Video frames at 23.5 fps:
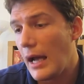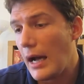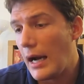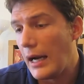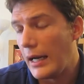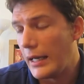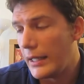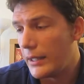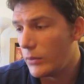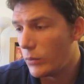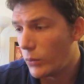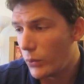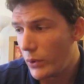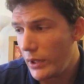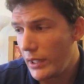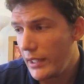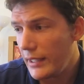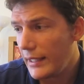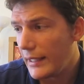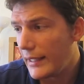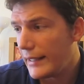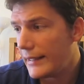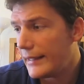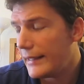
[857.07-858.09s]
I
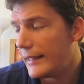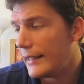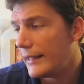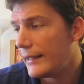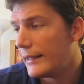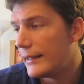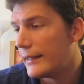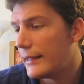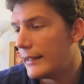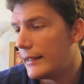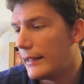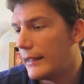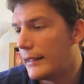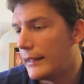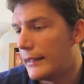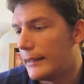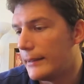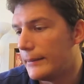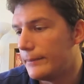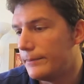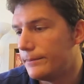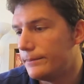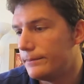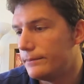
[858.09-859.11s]
really like it.
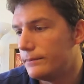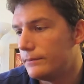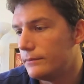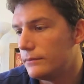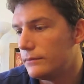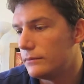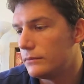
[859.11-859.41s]
I